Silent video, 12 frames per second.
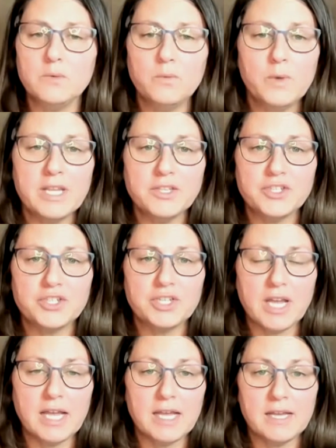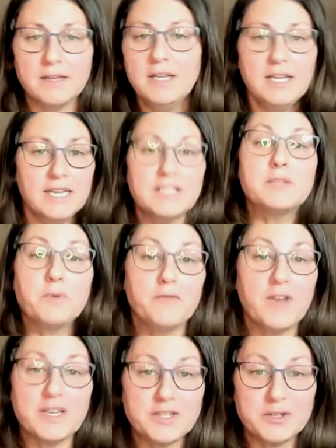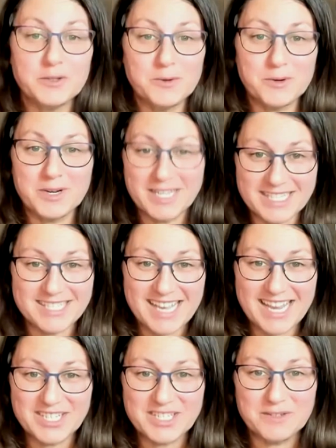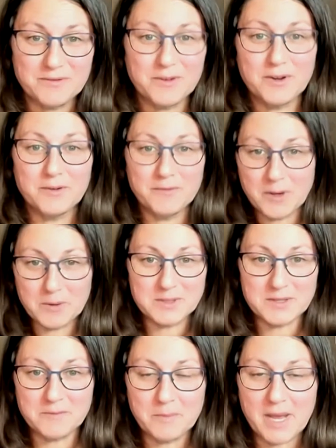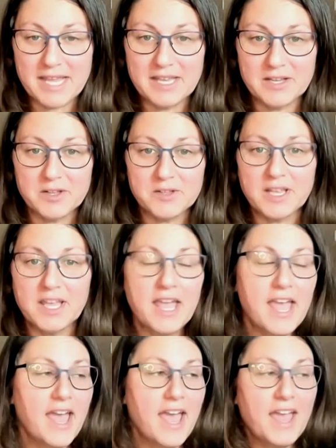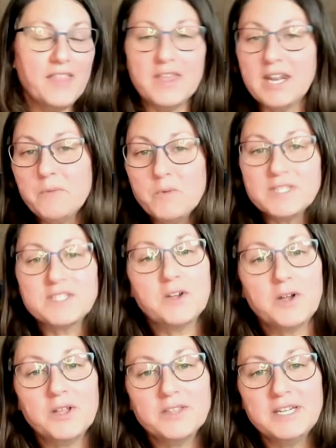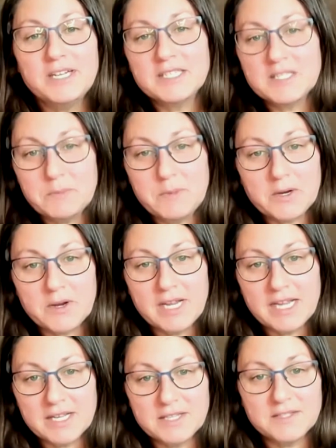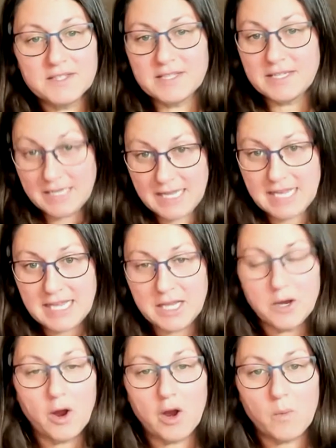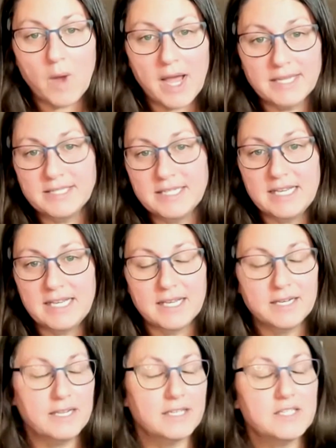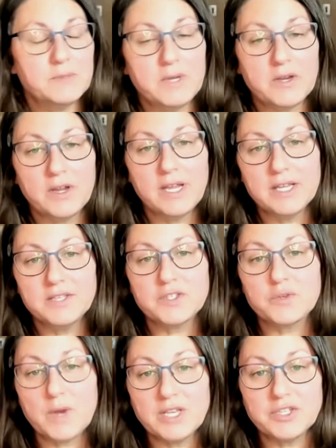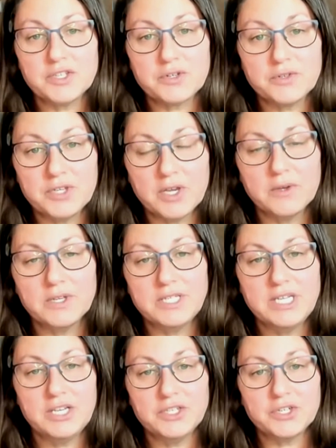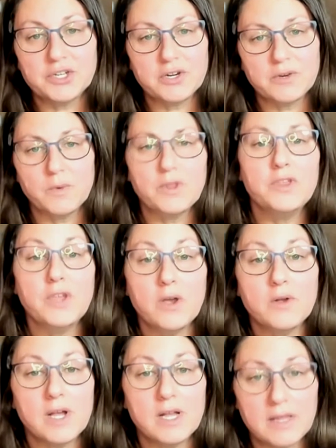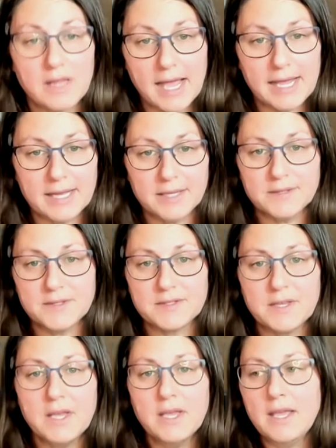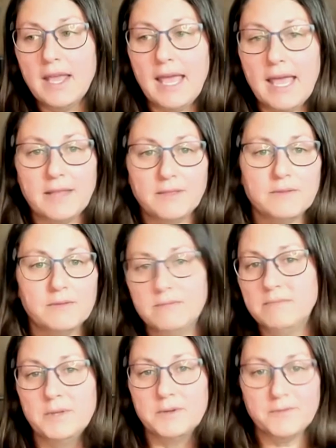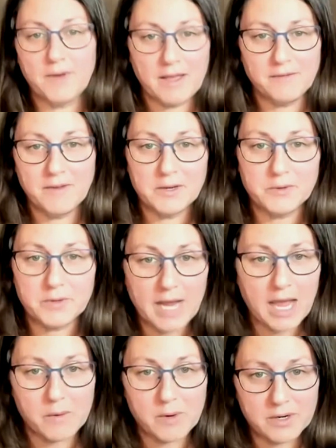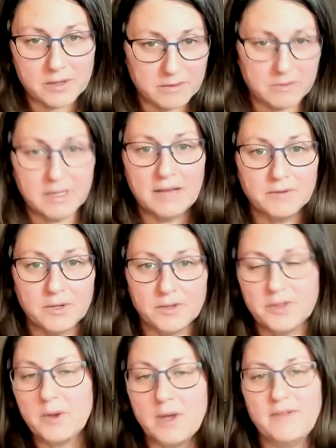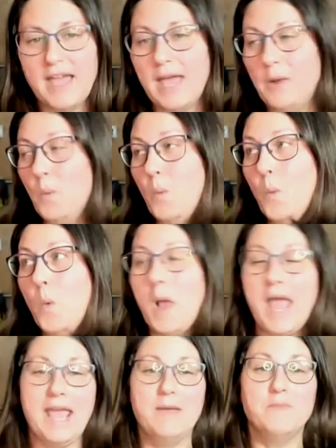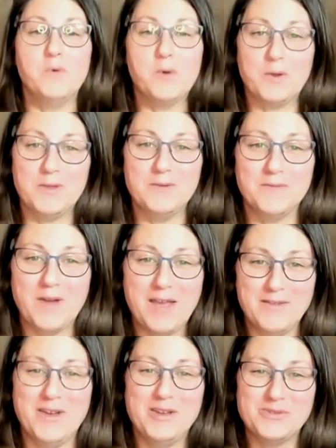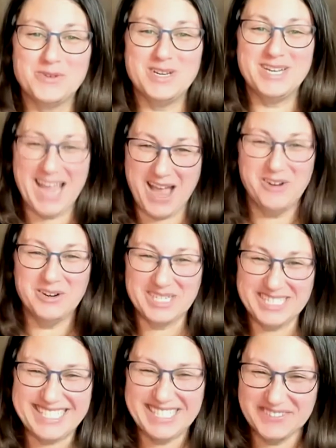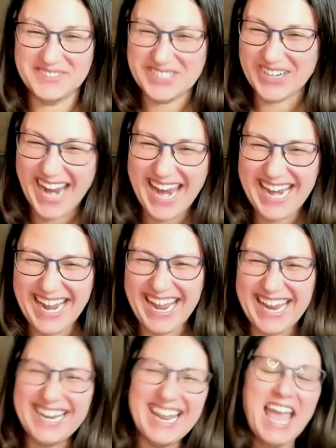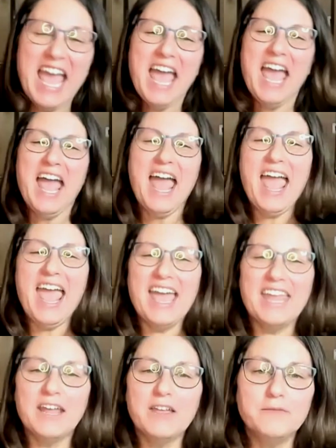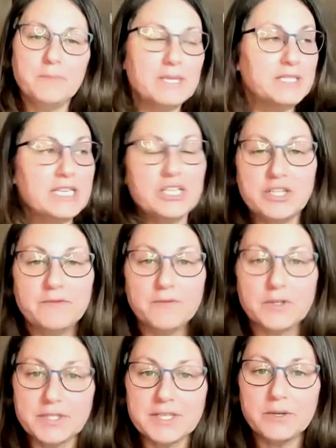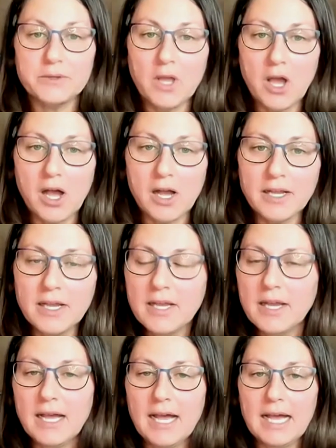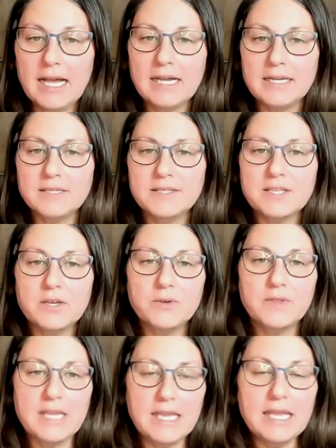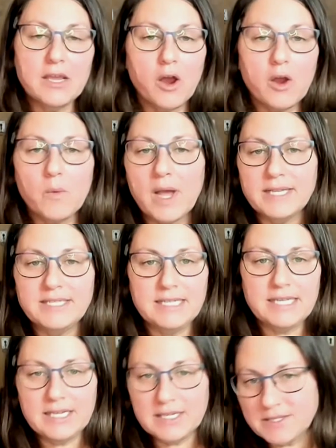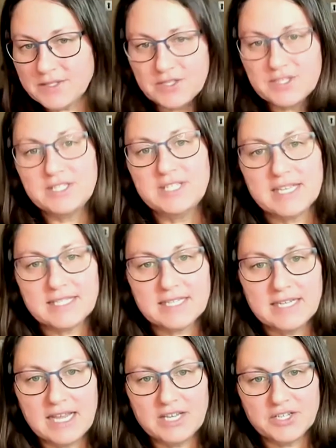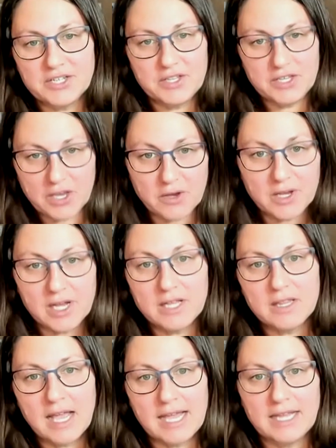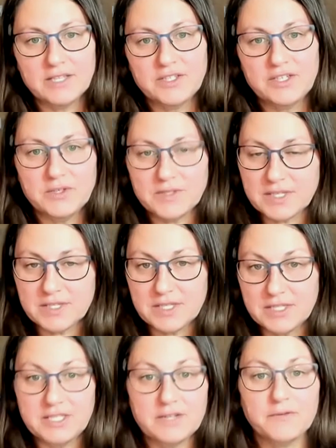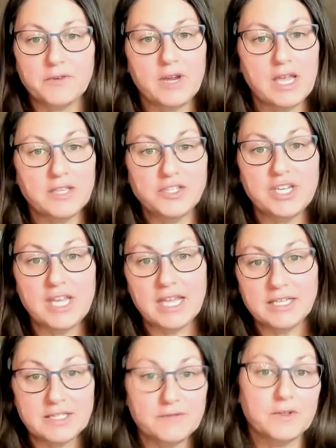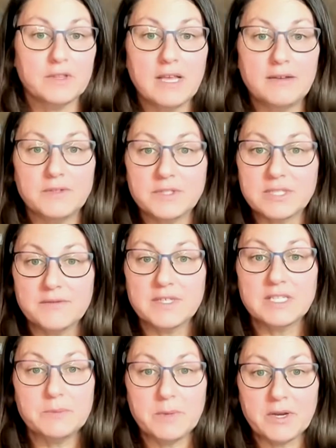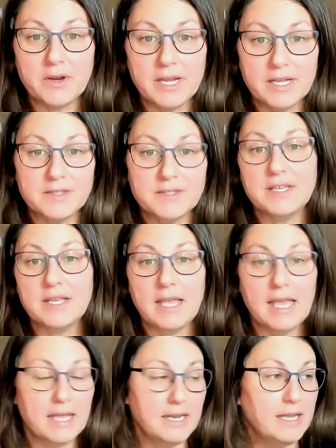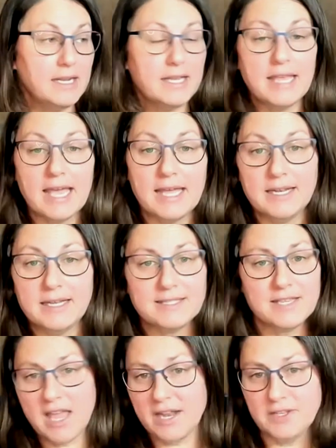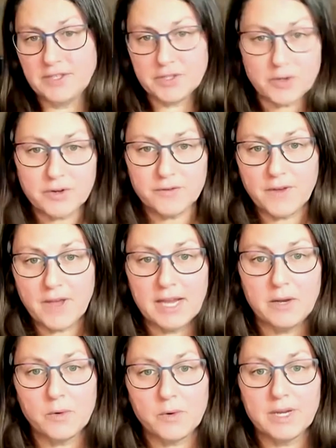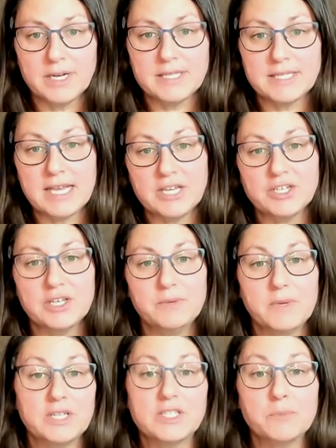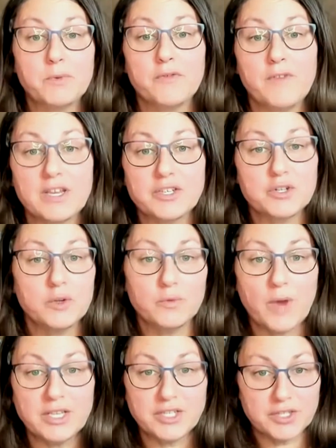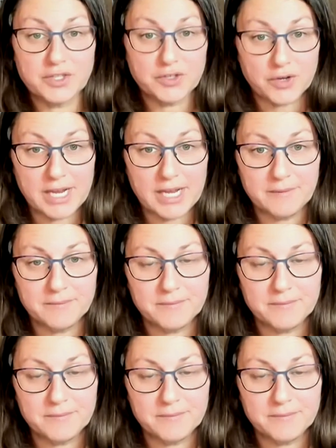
which is the professional organization for folks of my ilk. And then I'm what's called an experienced, an ERYT, an experienced registered yoga teacher with Yoga Alliance at the 500-hour level, though I've had way more than 500 hours of training. And I've been teaching for so long. So the ERYT is just a designation that Yoga Alliance uses to differentiate different levels of experience. And it, again, it's not a certifying organization, but it's a professional registry.